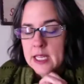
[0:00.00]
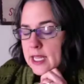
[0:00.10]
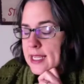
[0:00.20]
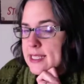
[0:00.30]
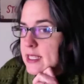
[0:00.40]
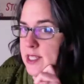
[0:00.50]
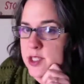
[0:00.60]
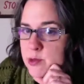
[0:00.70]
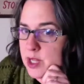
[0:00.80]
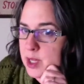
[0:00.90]
Isn't this
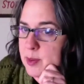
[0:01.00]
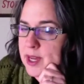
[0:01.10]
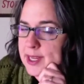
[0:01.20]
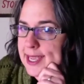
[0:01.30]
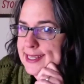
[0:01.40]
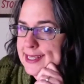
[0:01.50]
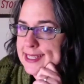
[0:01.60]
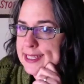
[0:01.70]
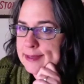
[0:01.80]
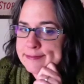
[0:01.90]
thrilling
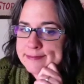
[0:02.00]
podcasting?